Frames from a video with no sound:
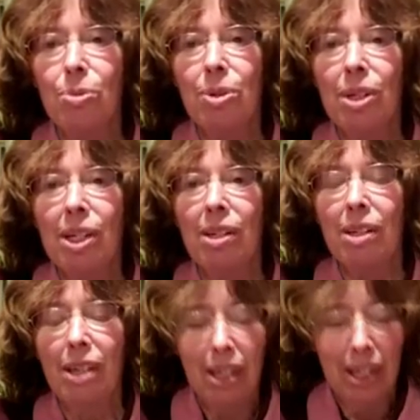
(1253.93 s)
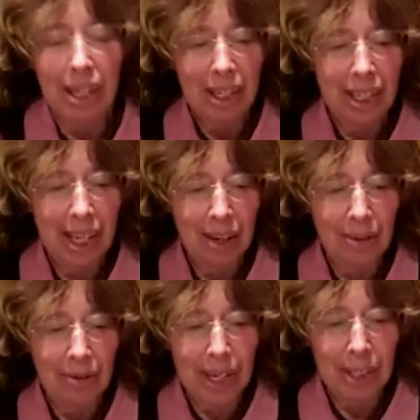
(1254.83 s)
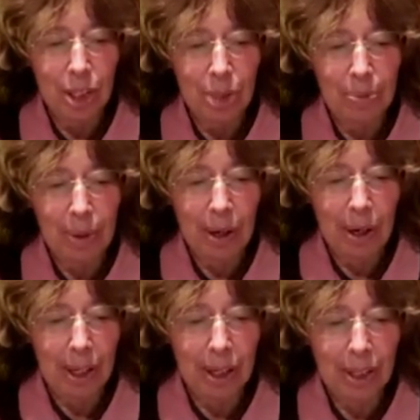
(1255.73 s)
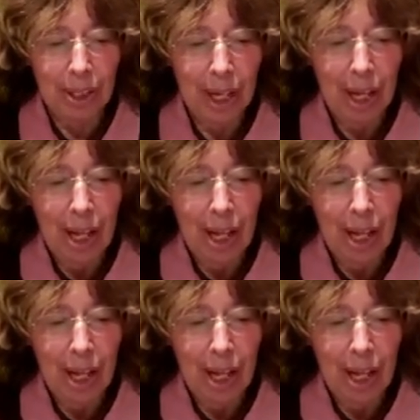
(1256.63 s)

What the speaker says: We're there to elevate sparks.